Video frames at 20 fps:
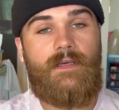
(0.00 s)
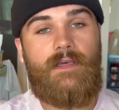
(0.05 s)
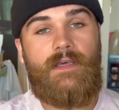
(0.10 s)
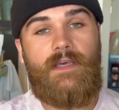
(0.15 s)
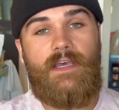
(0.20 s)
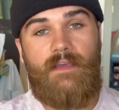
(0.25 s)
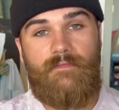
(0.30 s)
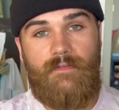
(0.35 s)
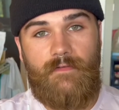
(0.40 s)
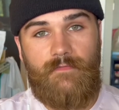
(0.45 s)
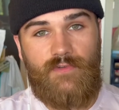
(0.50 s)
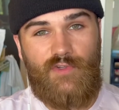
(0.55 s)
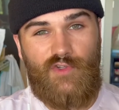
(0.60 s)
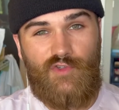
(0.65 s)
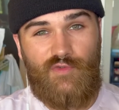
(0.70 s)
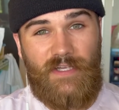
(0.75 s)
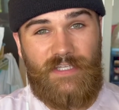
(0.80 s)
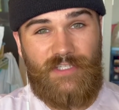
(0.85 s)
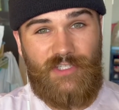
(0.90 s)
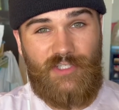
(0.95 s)
Have you ever
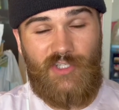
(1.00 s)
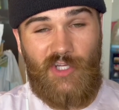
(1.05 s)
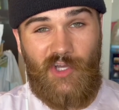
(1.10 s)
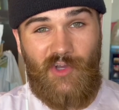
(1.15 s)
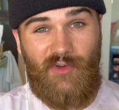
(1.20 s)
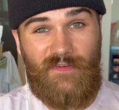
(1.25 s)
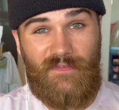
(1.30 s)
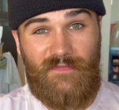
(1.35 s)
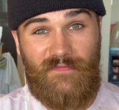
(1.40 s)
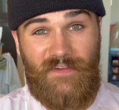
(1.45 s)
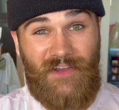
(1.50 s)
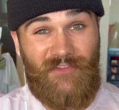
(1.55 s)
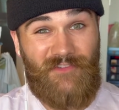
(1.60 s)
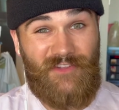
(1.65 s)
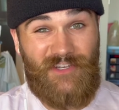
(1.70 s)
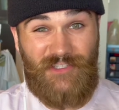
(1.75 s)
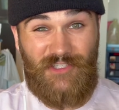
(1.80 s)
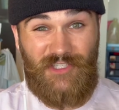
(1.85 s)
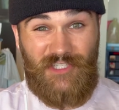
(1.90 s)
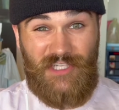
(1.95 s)
stretched dough and found that
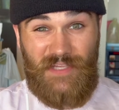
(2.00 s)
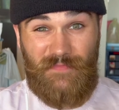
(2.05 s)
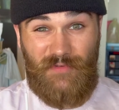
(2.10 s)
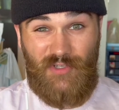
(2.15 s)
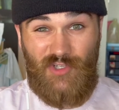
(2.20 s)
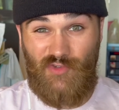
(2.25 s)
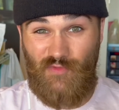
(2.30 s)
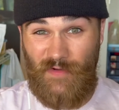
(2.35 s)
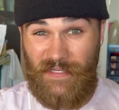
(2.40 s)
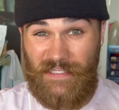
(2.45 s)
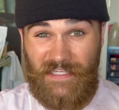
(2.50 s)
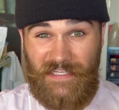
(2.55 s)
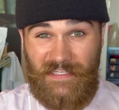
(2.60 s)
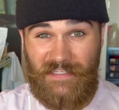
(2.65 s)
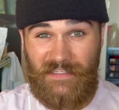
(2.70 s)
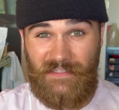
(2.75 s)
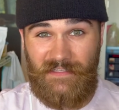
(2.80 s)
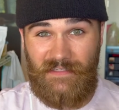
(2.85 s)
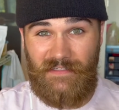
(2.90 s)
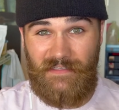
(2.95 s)
it just keeps shrinking?
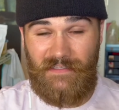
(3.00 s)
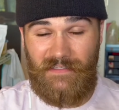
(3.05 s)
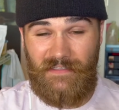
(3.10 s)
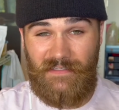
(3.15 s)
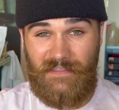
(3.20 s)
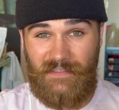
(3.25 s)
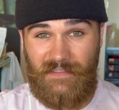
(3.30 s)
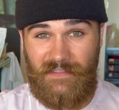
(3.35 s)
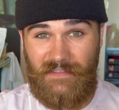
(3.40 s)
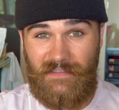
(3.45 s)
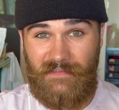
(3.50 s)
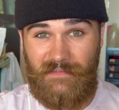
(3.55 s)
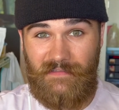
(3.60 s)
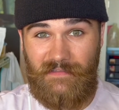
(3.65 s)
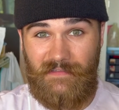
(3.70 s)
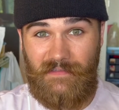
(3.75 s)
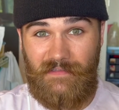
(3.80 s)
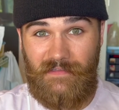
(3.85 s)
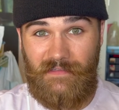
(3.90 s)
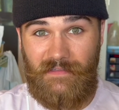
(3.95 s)

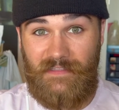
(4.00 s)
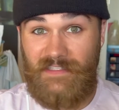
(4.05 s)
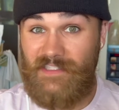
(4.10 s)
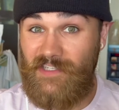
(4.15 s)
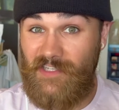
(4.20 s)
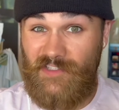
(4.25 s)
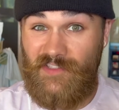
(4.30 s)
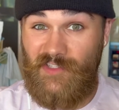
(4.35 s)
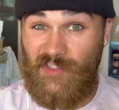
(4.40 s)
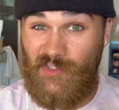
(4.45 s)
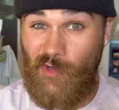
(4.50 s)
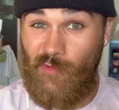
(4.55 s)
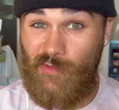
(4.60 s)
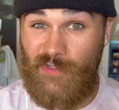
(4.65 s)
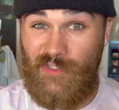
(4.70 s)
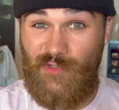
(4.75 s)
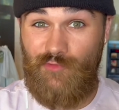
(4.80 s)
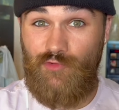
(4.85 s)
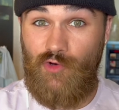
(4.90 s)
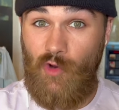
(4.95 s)
It's because the dough is
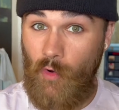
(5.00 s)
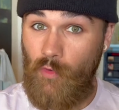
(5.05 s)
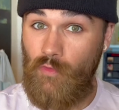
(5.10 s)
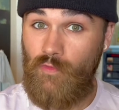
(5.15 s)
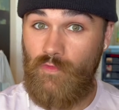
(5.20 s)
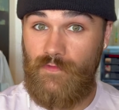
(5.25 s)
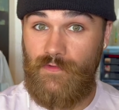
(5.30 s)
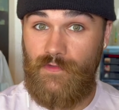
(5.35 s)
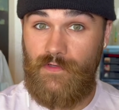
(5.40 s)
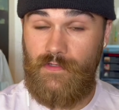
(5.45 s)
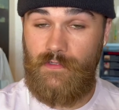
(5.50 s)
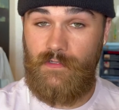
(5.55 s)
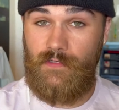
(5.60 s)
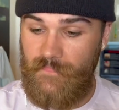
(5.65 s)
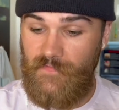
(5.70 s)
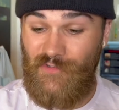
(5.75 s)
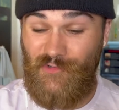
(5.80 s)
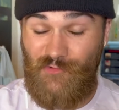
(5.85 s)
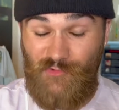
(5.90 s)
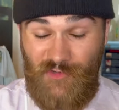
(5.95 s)
too cold.
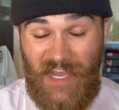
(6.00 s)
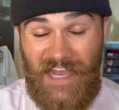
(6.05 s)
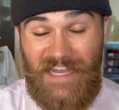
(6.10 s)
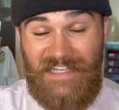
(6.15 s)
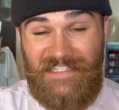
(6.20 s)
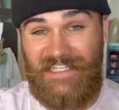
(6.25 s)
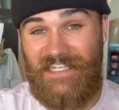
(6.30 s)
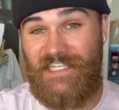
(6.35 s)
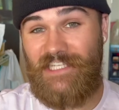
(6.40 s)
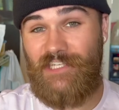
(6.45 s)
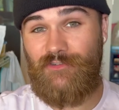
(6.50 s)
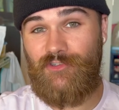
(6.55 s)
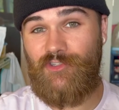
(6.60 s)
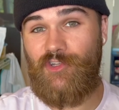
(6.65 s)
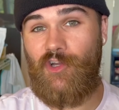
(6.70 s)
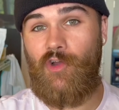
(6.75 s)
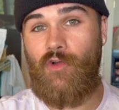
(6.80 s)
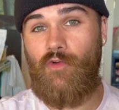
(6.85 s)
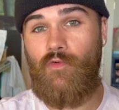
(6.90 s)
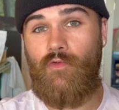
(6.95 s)
Do not take your
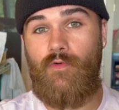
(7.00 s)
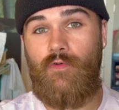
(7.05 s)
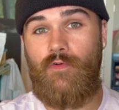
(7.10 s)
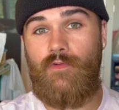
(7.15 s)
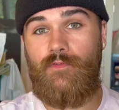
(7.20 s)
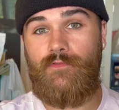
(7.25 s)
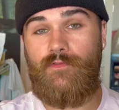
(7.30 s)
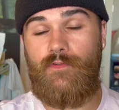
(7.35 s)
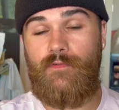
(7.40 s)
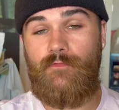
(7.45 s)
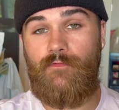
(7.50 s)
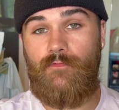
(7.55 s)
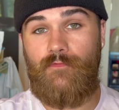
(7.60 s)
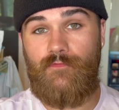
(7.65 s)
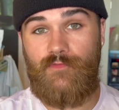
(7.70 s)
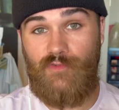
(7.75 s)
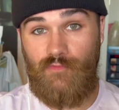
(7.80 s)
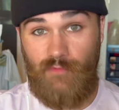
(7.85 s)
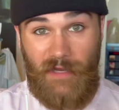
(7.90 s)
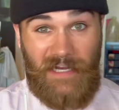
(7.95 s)
dough
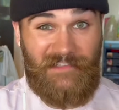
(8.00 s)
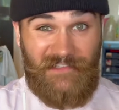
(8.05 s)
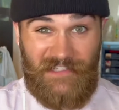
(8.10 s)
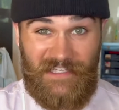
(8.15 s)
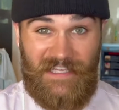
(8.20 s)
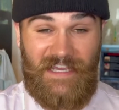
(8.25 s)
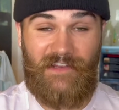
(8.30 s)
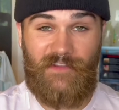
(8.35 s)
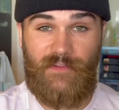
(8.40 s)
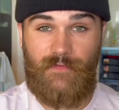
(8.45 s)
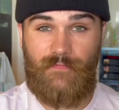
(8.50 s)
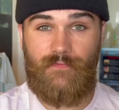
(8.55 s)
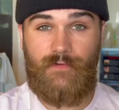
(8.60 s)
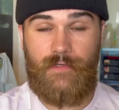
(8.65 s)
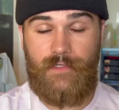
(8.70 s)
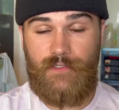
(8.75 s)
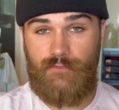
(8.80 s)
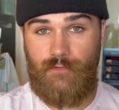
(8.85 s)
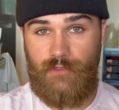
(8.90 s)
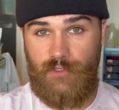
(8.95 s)
directly out of the
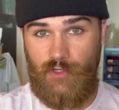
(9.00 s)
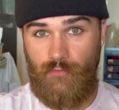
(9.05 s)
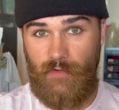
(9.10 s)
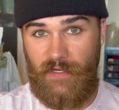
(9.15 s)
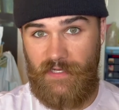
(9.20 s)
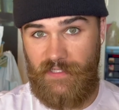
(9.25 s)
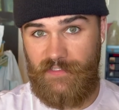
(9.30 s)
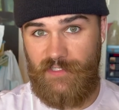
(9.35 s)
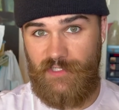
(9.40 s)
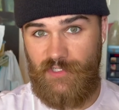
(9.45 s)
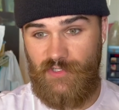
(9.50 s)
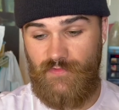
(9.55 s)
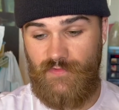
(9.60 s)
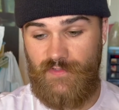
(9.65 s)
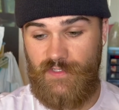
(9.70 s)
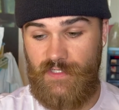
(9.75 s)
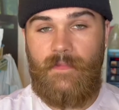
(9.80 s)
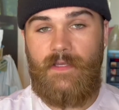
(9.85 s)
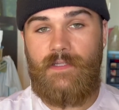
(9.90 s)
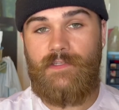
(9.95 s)
fridge when you're ready to use
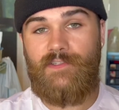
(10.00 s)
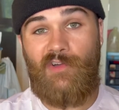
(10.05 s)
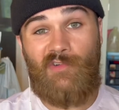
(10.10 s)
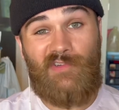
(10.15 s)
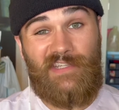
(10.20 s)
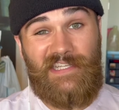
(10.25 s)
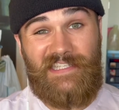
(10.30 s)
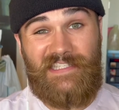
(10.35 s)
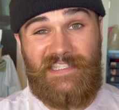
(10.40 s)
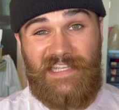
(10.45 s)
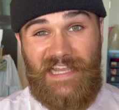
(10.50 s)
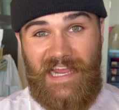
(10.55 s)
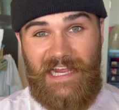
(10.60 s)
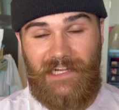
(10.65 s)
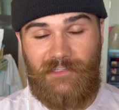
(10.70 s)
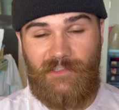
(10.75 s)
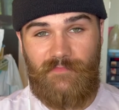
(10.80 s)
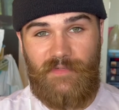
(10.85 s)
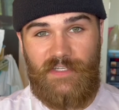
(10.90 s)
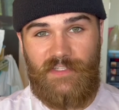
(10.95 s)
it. Dough needs to
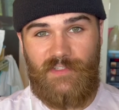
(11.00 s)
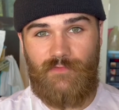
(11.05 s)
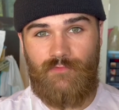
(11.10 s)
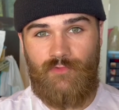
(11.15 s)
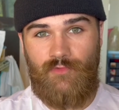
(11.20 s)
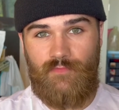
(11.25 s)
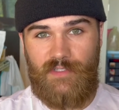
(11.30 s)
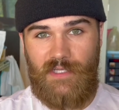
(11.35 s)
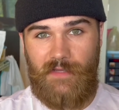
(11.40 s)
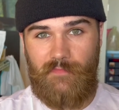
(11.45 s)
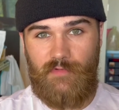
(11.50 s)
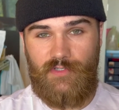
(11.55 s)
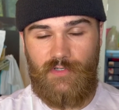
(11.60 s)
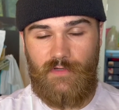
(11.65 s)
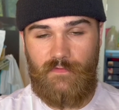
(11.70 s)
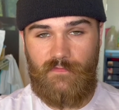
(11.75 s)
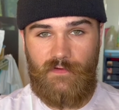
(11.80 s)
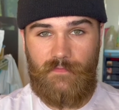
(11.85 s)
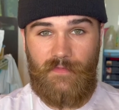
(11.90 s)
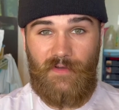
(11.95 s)
acclimate to room temperature
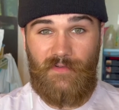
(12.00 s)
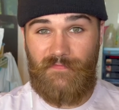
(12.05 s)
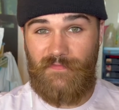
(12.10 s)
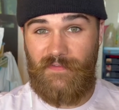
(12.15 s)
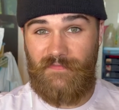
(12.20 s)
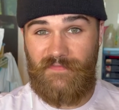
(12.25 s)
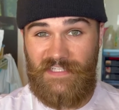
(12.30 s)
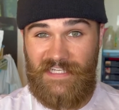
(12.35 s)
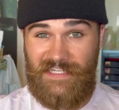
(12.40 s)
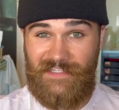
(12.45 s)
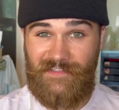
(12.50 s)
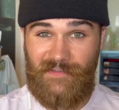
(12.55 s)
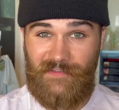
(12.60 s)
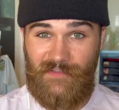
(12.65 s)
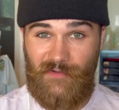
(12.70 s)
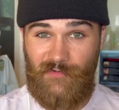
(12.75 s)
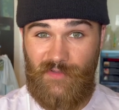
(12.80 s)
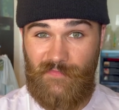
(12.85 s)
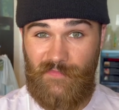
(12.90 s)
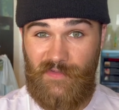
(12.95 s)
for about 15 to
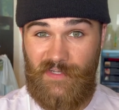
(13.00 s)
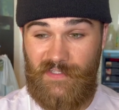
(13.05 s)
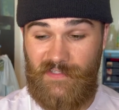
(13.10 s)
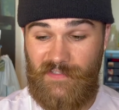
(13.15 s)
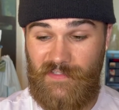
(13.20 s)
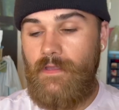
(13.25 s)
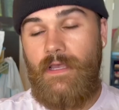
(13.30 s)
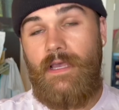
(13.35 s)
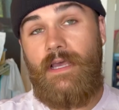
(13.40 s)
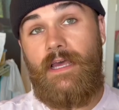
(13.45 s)
30 minutes.